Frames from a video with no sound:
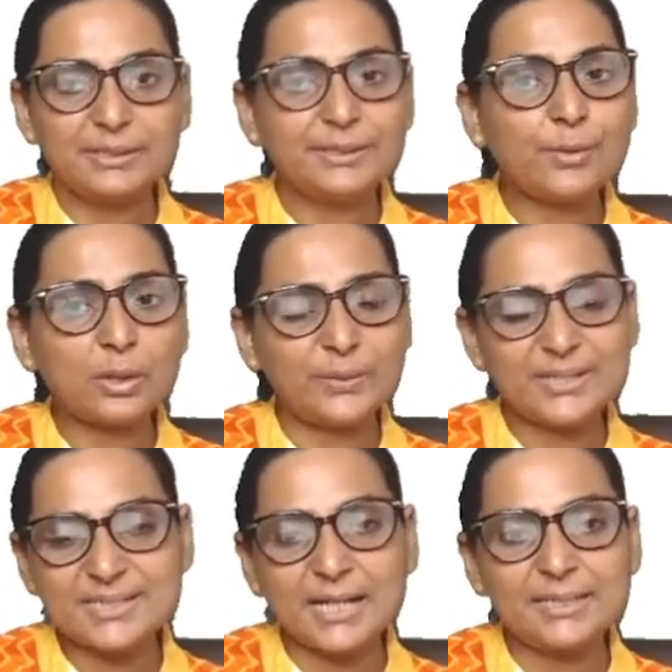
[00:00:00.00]
Did not
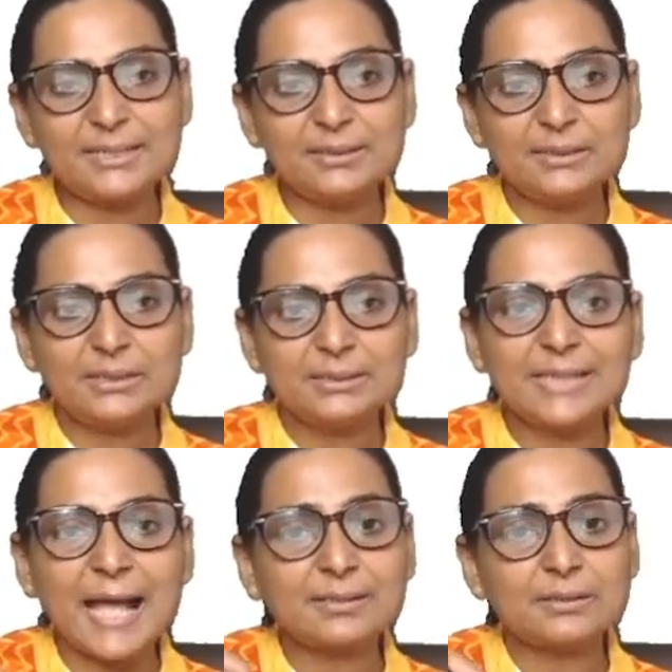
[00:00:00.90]
we study
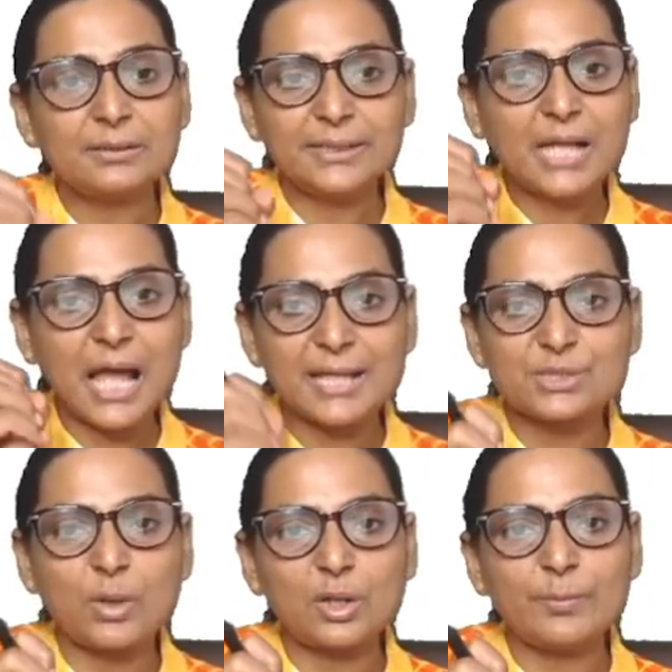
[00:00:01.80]
that in
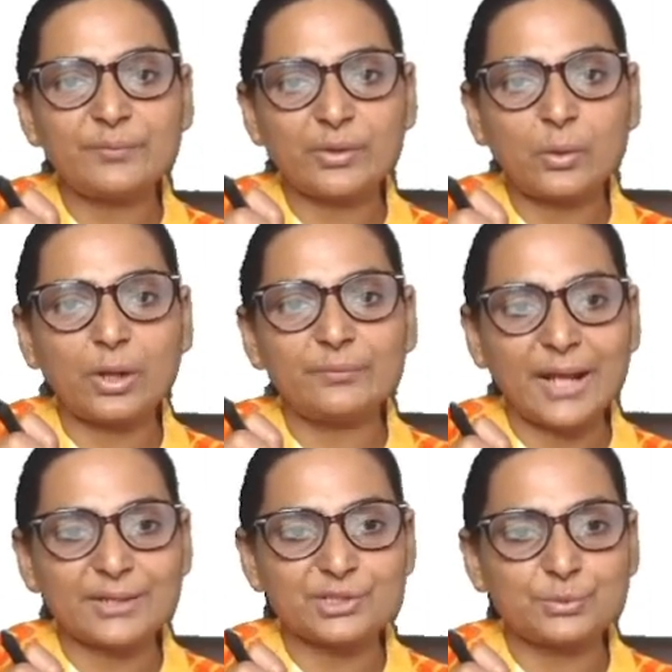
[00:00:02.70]
isovolumetric
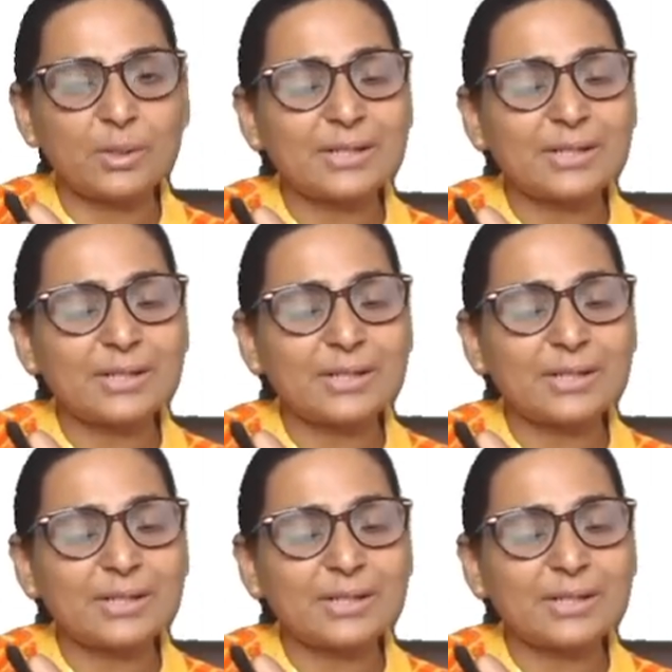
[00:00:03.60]
contraction?